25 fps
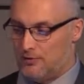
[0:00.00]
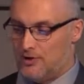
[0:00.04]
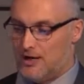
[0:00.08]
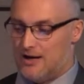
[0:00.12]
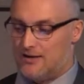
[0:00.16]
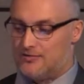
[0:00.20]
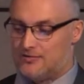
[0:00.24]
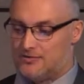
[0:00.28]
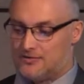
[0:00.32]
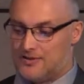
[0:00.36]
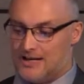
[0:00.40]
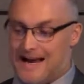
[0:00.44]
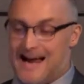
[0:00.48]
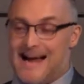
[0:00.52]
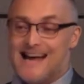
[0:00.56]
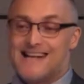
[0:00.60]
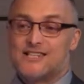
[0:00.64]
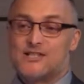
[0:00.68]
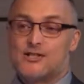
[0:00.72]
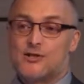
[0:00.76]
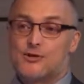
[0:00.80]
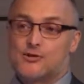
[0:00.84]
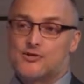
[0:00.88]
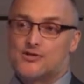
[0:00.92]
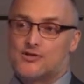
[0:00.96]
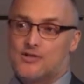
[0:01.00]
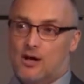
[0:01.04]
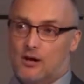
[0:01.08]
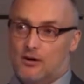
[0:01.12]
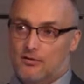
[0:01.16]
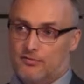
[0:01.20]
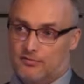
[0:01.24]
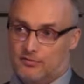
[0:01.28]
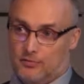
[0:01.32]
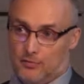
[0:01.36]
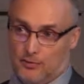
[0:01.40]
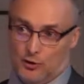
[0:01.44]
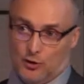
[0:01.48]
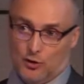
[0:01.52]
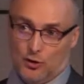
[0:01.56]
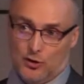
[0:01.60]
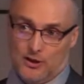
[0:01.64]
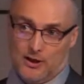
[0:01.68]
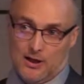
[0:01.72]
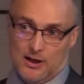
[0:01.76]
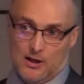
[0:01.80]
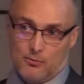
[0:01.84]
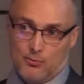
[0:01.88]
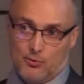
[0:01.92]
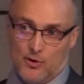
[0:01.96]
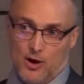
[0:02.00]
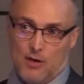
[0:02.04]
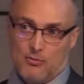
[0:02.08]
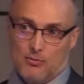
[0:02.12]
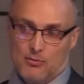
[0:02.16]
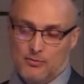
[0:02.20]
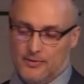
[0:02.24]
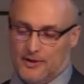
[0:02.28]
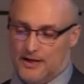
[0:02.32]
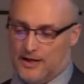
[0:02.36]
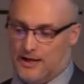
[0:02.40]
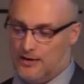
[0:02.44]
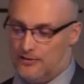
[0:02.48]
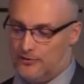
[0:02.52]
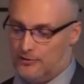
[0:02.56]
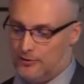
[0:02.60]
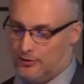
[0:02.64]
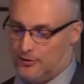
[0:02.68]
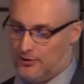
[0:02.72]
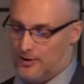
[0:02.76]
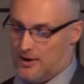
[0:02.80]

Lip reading: you have to ask yourself, when you're looking at problem behavior,